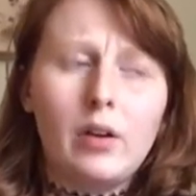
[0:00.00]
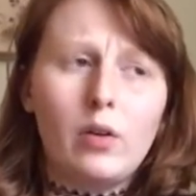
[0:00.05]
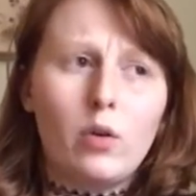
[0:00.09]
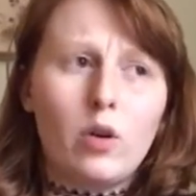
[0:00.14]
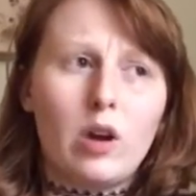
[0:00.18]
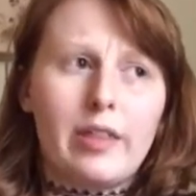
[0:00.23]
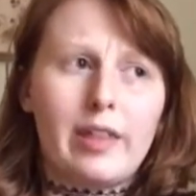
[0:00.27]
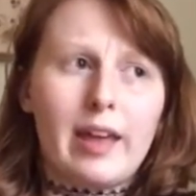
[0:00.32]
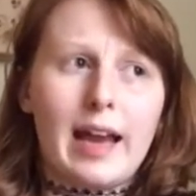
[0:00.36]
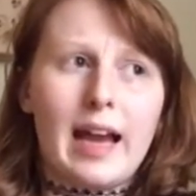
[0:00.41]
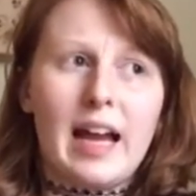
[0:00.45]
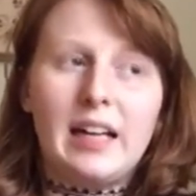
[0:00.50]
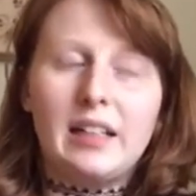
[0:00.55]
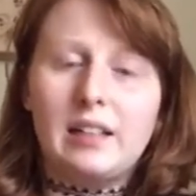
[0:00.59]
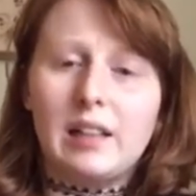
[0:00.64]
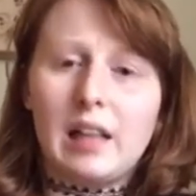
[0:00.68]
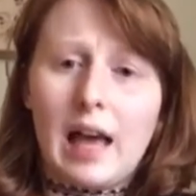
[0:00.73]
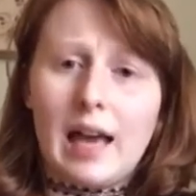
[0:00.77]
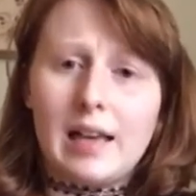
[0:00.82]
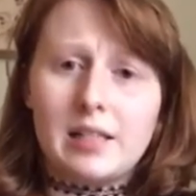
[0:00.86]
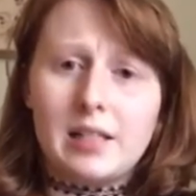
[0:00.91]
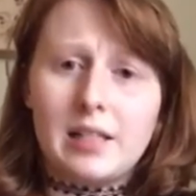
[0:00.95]
where they had
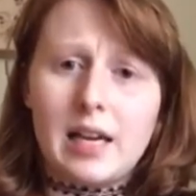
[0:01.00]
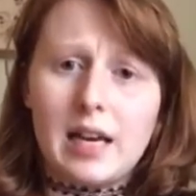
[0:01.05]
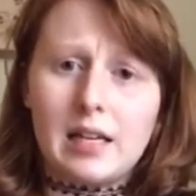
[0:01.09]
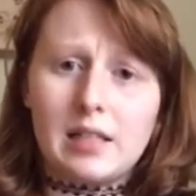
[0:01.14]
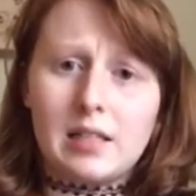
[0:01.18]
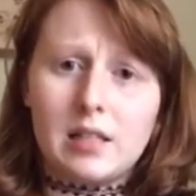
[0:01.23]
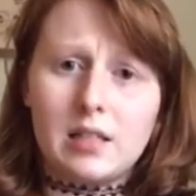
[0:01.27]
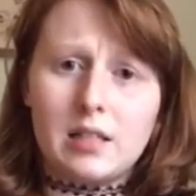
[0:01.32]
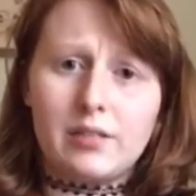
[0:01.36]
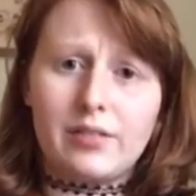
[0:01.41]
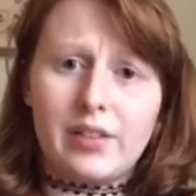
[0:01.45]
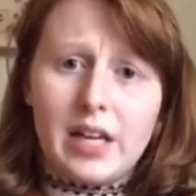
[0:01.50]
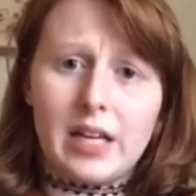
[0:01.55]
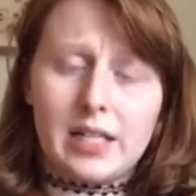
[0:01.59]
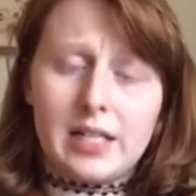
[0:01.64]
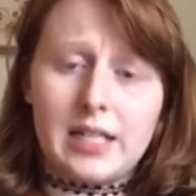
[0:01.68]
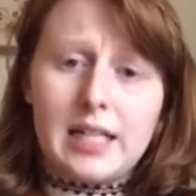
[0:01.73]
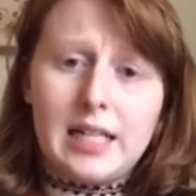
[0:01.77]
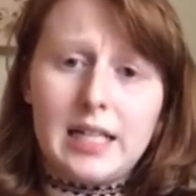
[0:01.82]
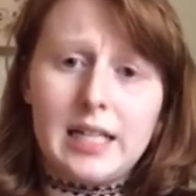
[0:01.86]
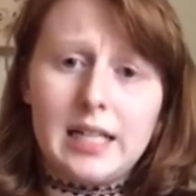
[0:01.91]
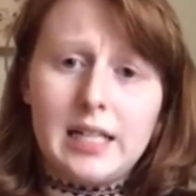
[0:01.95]
glass cases of
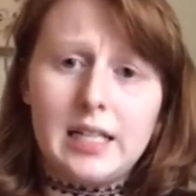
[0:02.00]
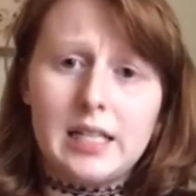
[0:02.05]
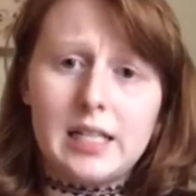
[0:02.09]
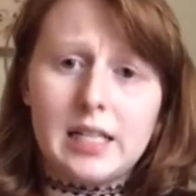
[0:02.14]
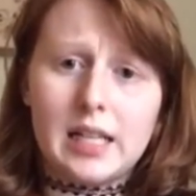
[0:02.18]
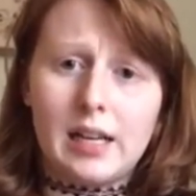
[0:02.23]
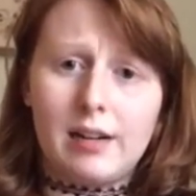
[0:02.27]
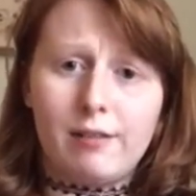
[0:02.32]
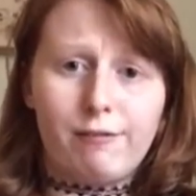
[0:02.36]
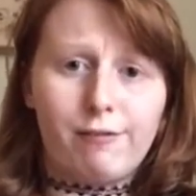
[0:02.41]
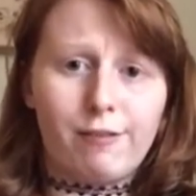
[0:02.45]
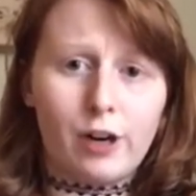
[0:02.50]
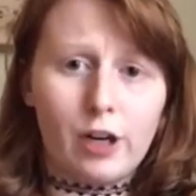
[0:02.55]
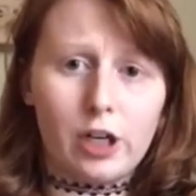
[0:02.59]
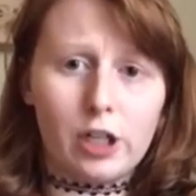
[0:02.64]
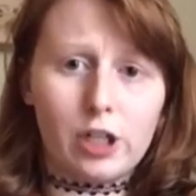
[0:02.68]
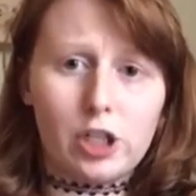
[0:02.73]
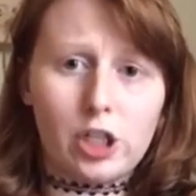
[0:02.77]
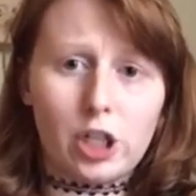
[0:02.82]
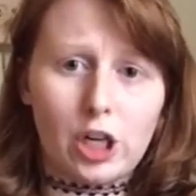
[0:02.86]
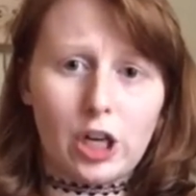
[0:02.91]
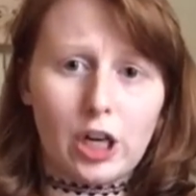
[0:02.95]
antiques and
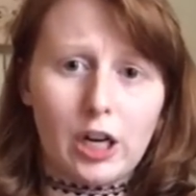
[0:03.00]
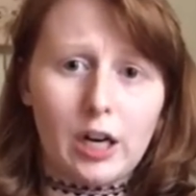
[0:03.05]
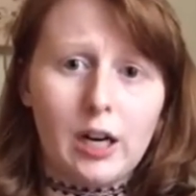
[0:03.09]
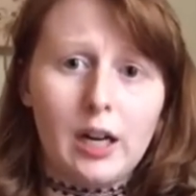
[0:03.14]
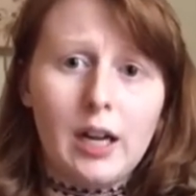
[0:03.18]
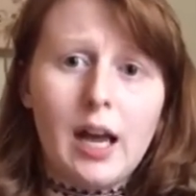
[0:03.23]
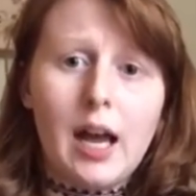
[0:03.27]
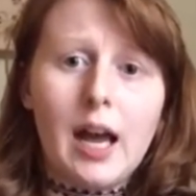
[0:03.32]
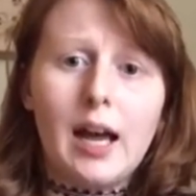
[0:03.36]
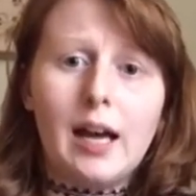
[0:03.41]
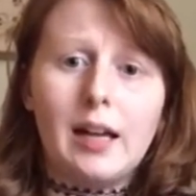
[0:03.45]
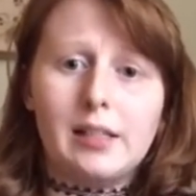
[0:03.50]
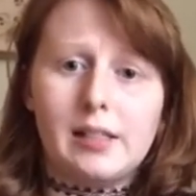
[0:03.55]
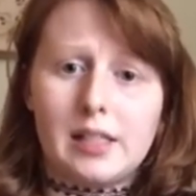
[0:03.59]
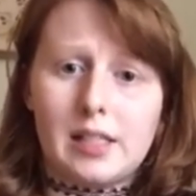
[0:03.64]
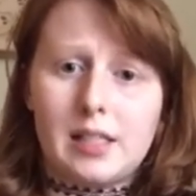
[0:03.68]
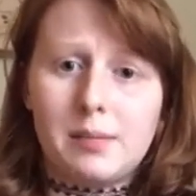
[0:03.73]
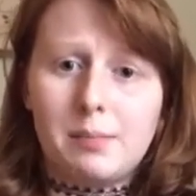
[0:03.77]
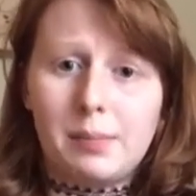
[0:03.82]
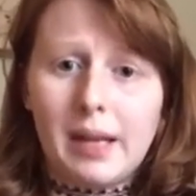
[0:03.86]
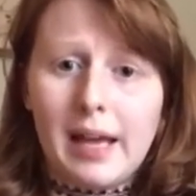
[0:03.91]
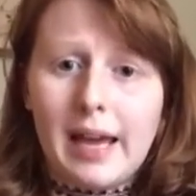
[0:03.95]
furniture on
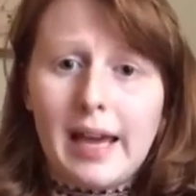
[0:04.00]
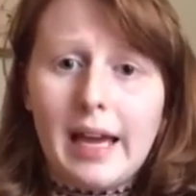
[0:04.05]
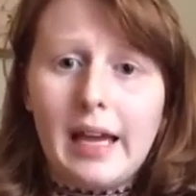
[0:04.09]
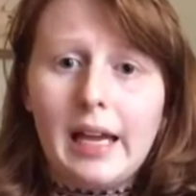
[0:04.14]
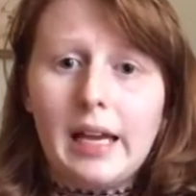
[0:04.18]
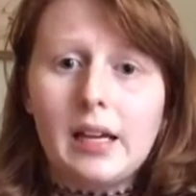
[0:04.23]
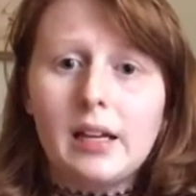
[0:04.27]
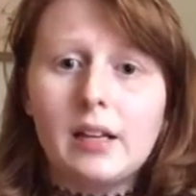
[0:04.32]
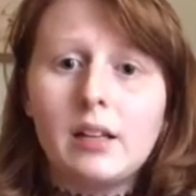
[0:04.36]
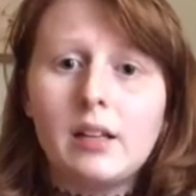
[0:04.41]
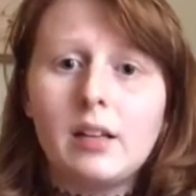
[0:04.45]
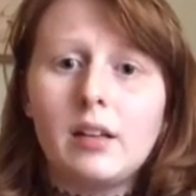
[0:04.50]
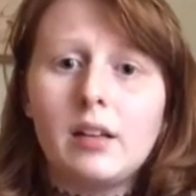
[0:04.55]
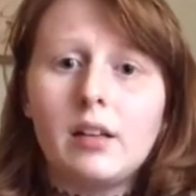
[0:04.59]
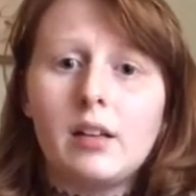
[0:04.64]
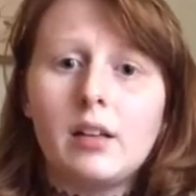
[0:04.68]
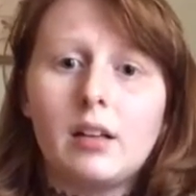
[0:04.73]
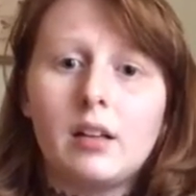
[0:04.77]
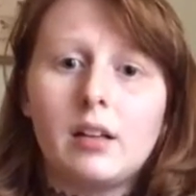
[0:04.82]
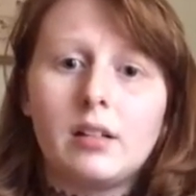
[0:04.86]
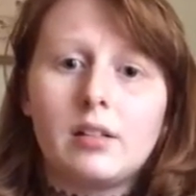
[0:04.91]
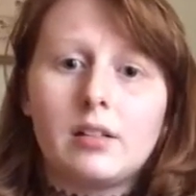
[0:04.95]
display
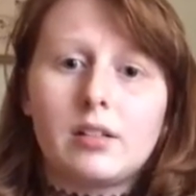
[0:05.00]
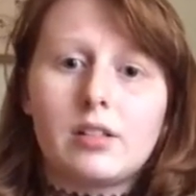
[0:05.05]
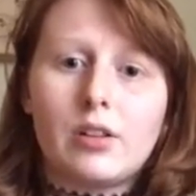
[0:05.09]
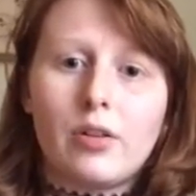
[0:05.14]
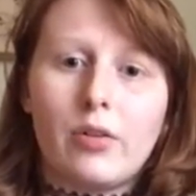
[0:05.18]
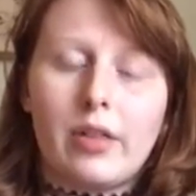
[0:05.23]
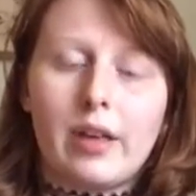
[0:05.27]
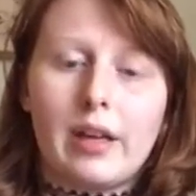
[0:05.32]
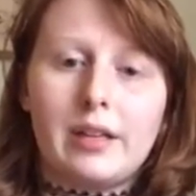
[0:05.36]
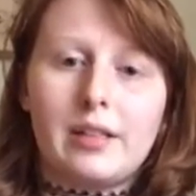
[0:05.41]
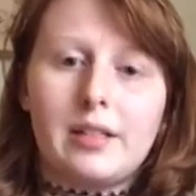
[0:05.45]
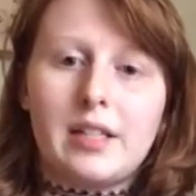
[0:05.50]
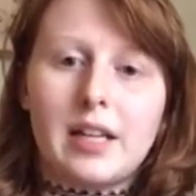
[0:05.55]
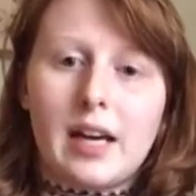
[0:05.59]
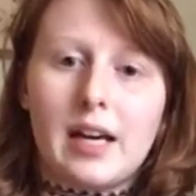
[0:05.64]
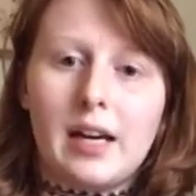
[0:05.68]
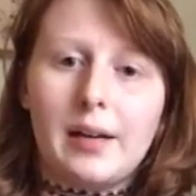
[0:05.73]
so that